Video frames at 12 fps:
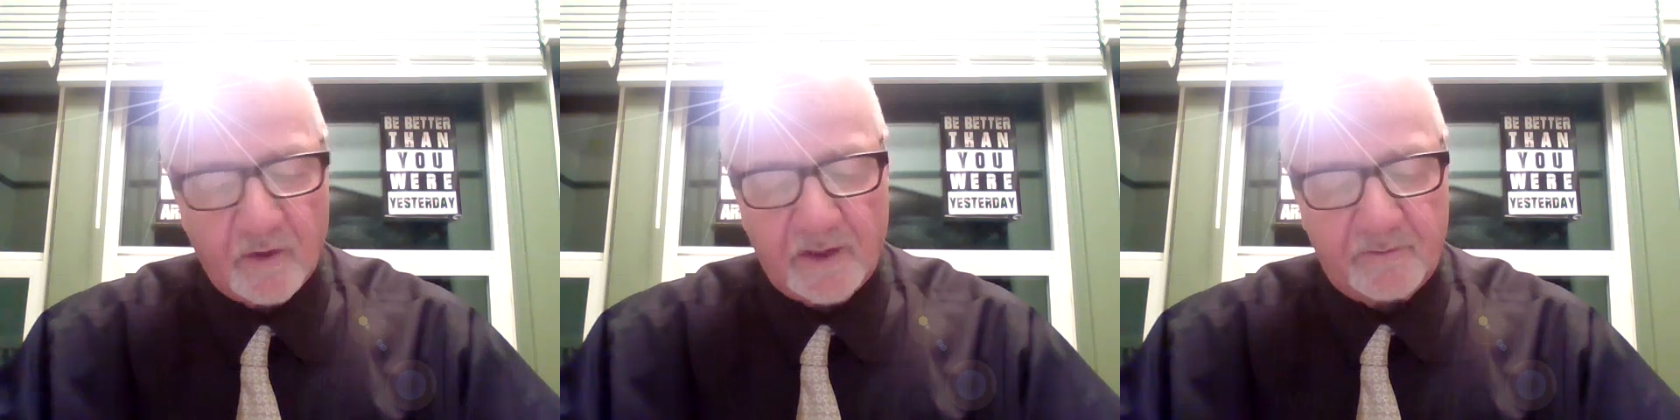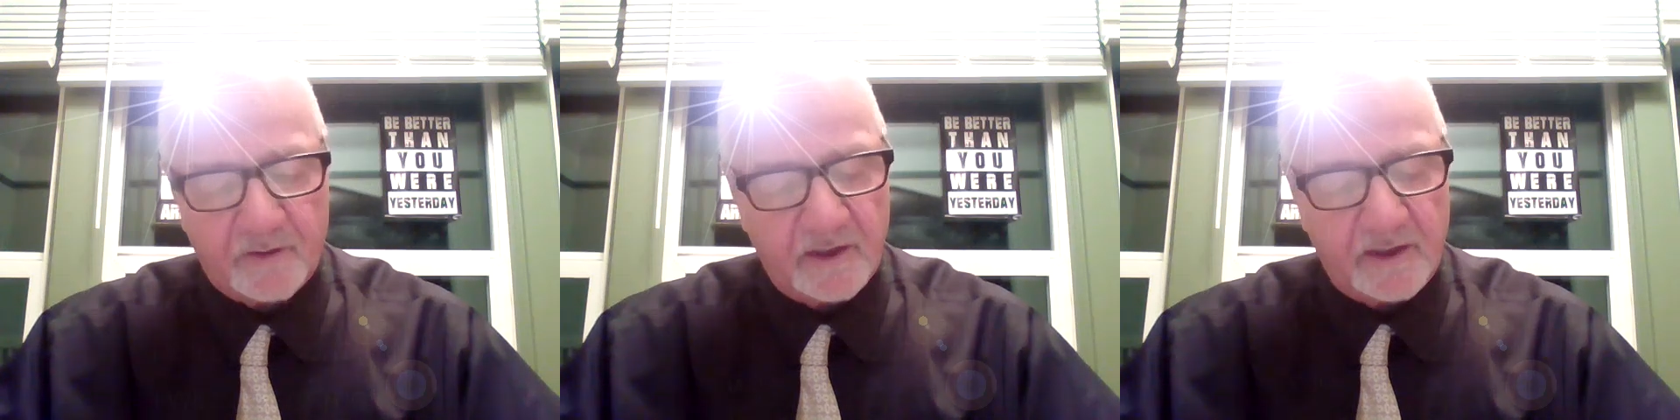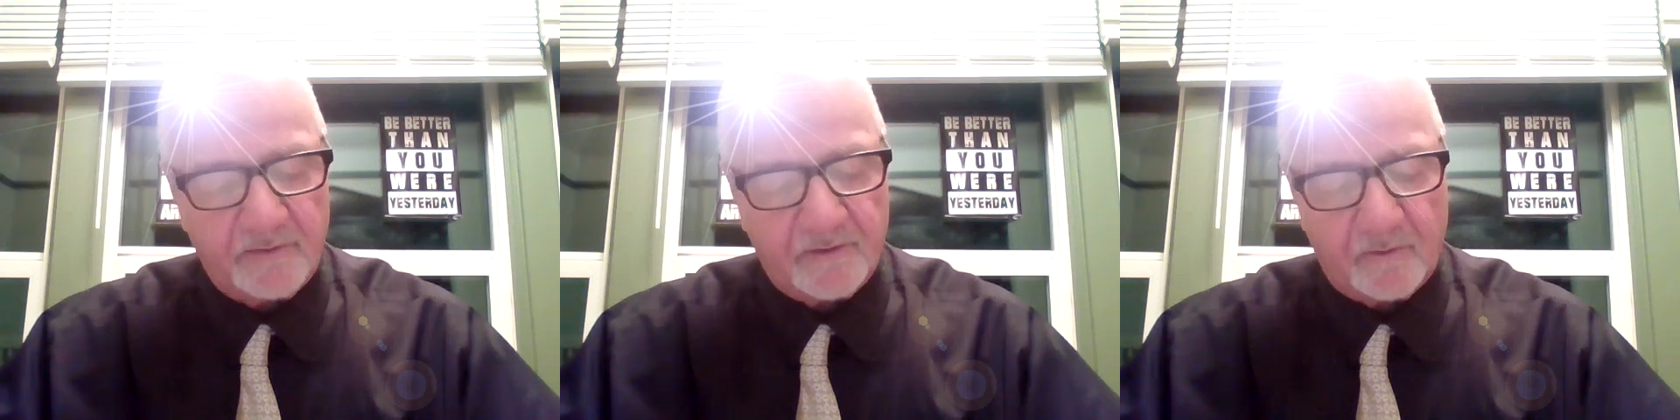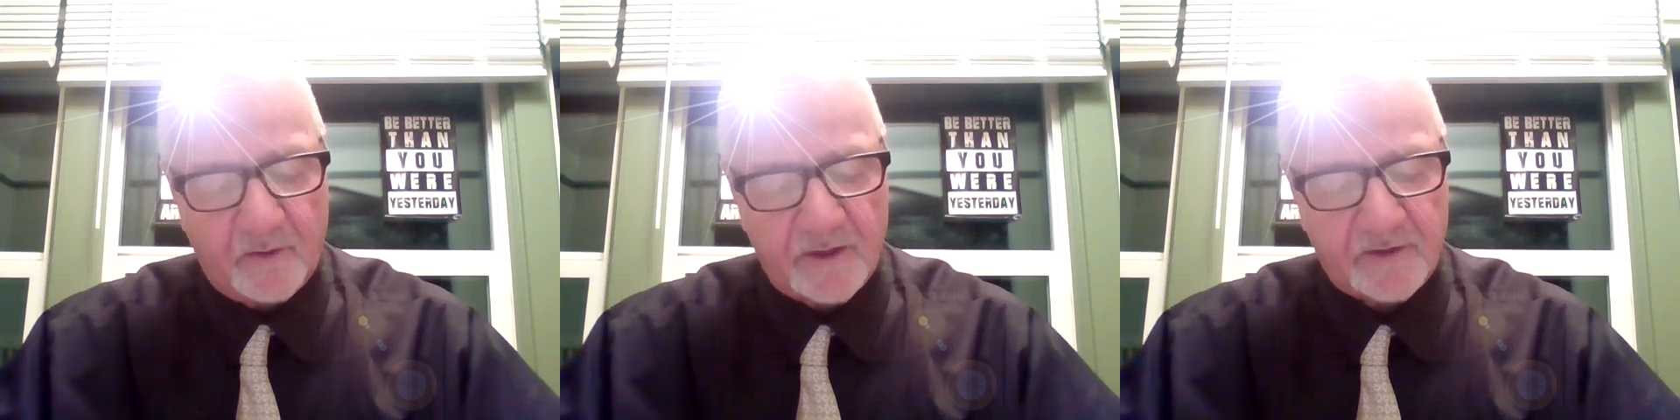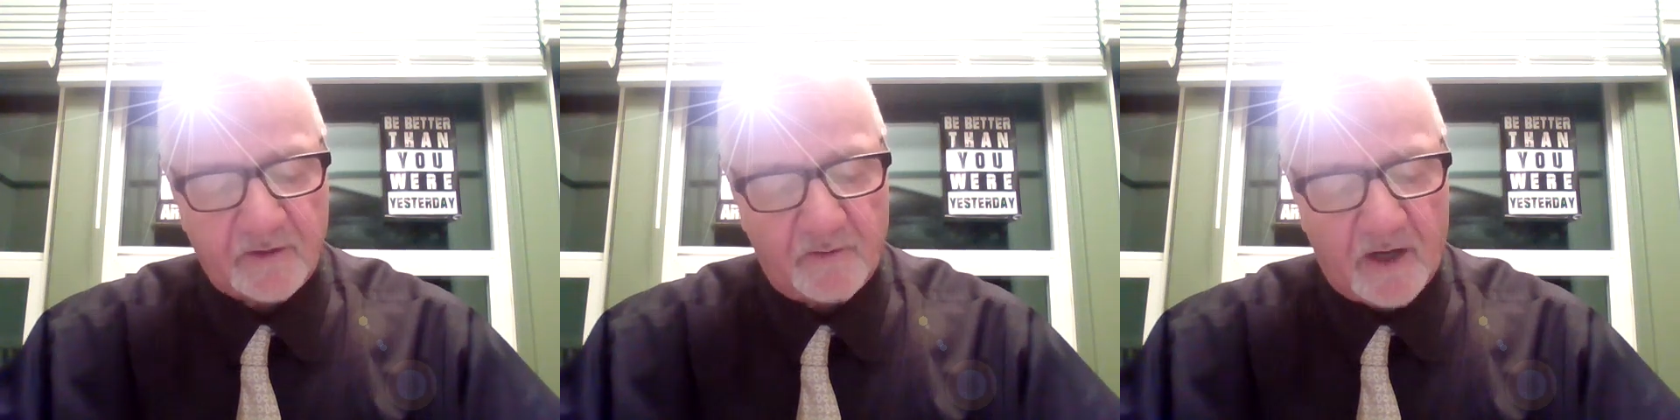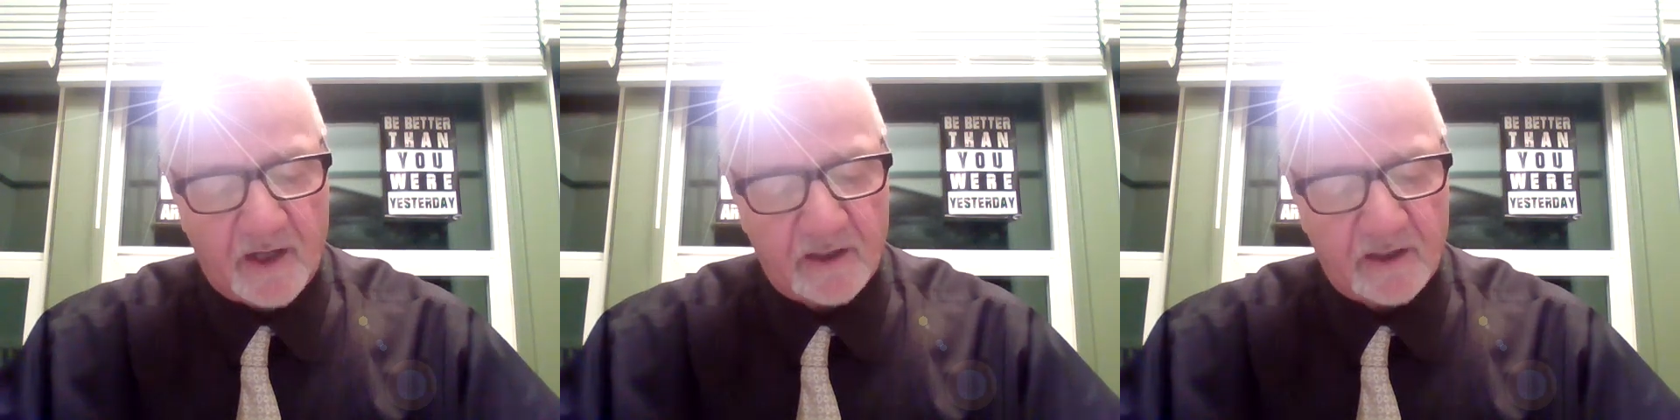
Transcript: believe in the Western model,